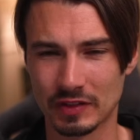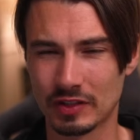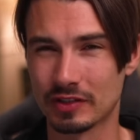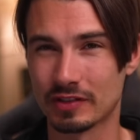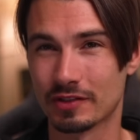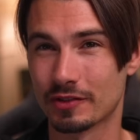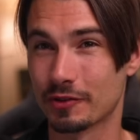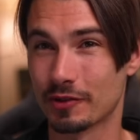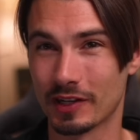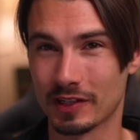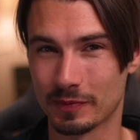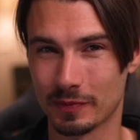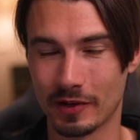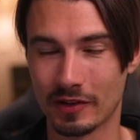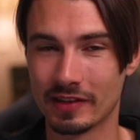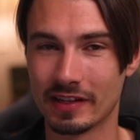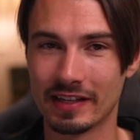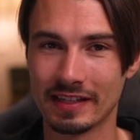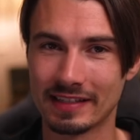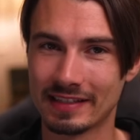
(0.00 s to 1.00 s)
Just trust me
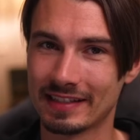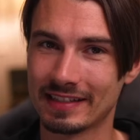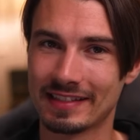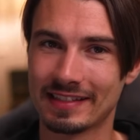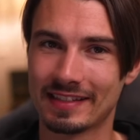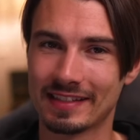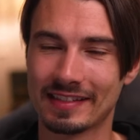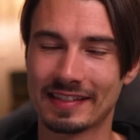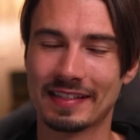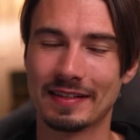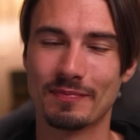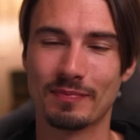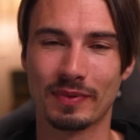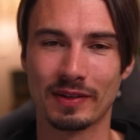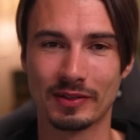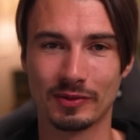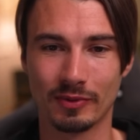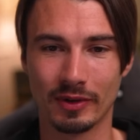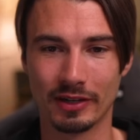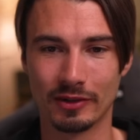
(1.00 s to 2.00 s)
on this. This is the
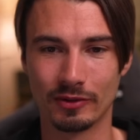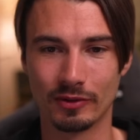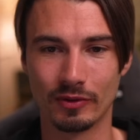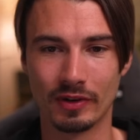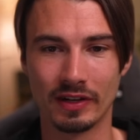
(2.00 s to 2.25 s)
simplest way to do